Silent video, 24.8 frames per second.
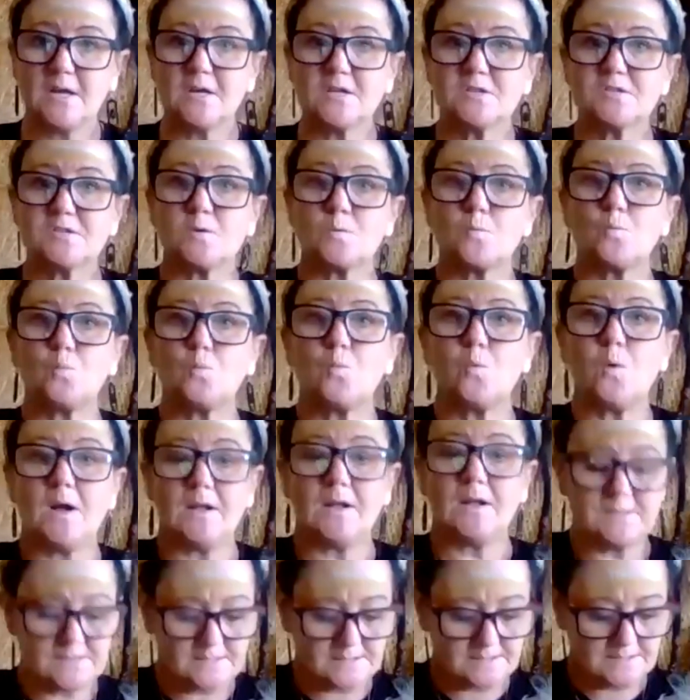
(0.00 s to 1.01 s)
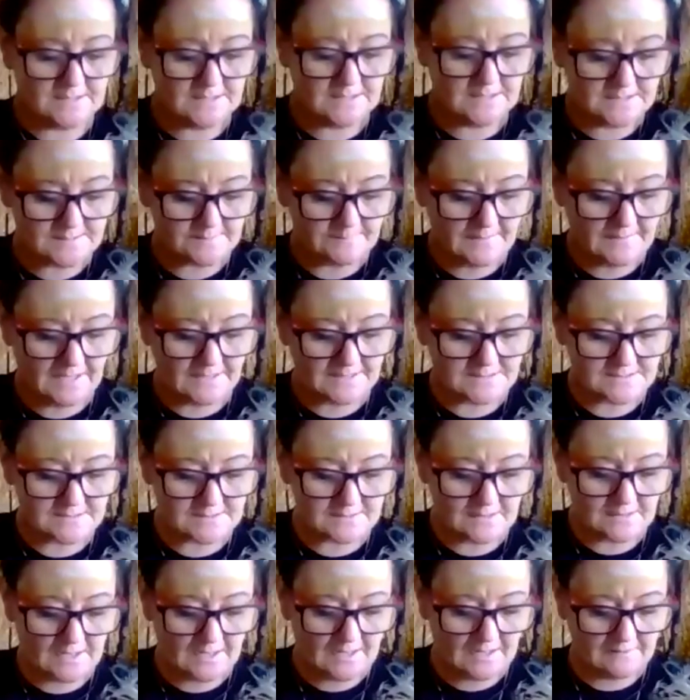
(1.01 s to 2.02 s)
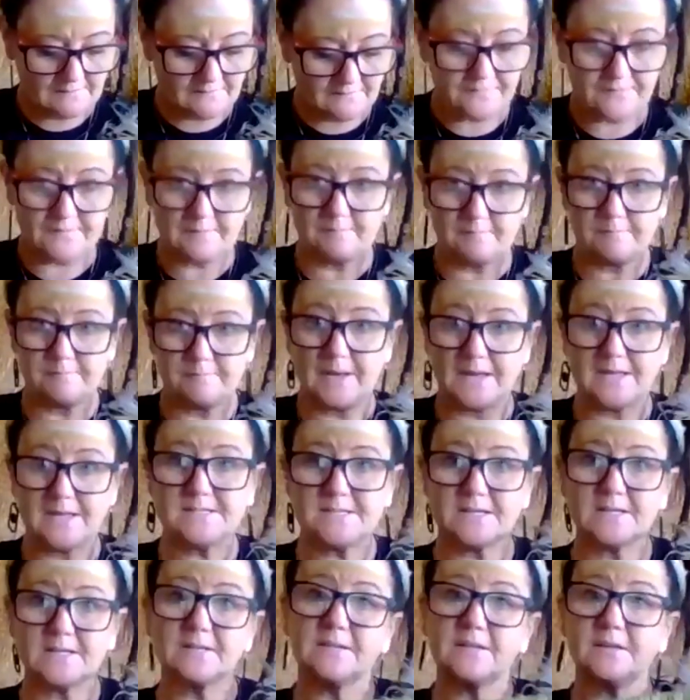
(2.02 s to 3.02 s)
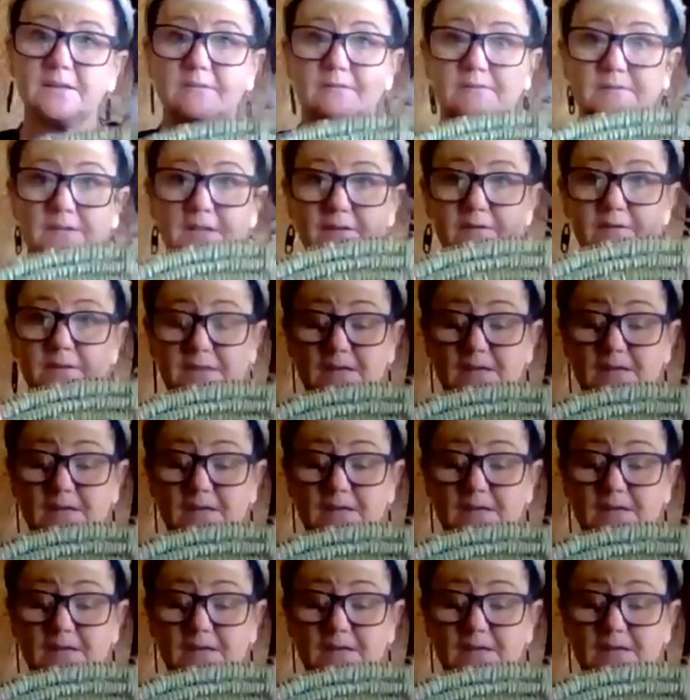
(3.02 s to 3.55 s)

So once these mats have basically they're,